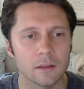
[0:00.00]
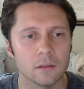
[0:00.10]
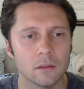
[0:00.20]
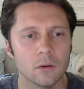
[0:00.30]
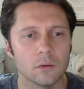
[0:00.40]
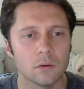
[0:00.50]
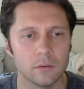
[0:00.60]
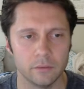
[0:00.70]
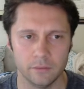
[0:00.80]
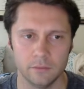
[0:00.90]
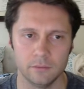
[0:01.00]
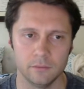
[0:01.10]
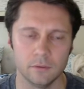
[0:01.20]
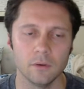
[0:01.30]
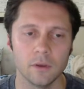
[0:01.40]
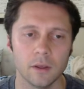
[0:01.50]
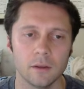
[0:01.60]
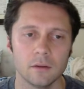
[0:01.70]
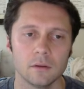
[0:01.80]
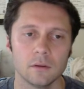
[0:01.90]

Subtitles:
Locals. Okay.